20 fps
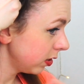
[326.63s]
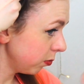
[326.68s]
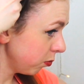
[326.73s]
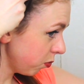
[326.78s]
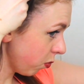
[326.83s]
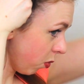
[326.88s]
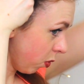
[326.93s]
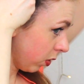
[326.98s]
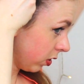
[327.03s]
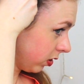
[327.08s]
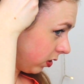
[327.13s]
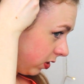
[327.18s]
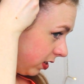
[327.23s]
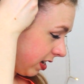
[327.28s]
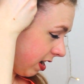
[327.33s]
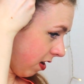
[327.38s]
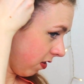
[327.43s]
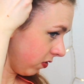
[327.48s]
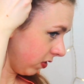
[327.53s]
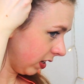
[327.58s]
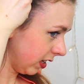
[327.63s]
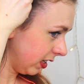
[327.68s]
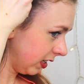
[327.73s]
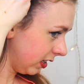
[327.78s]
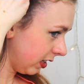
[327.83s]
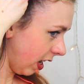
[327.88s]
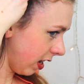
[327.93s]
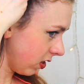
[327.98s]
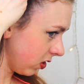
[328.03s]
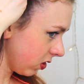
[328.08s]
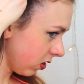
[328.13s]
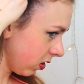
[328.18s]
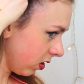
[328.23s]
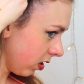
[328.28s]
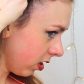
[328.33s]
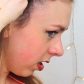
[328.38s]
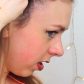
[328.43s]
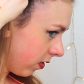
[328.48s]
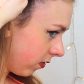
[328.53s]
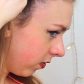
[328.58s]
more down the
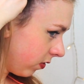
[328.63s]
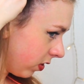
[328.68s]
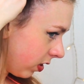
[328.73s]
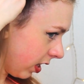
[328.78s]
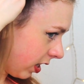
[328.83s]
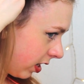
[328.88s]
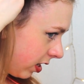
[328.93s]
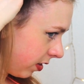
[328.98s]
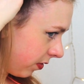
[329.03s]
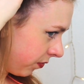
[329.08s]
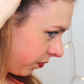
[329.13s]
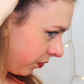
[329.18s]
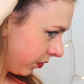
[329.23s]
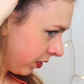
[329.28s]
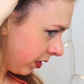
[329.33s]
center of like